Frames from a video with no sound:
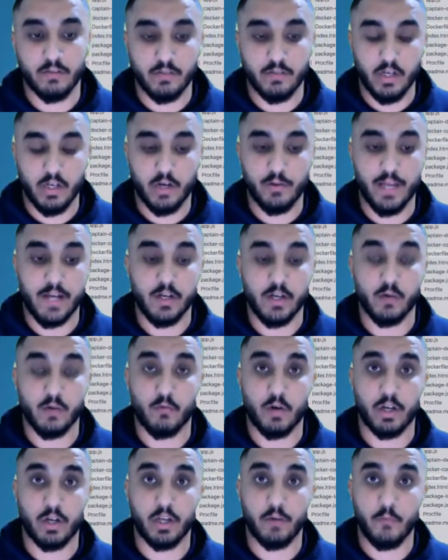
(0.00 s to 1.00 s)
of Node that you're
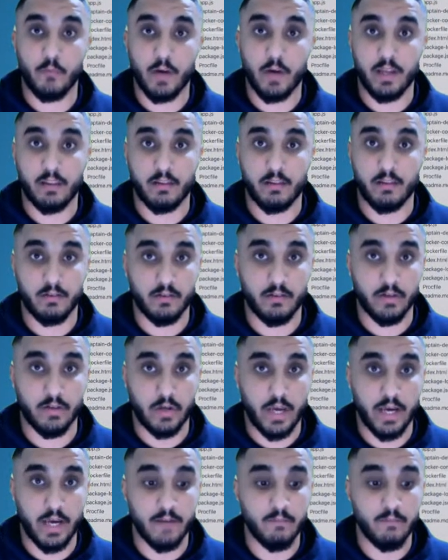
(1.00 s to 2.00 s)
working with.
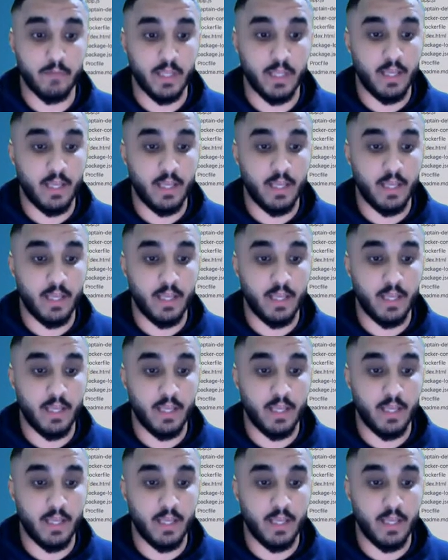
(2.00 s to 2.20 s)
Okay.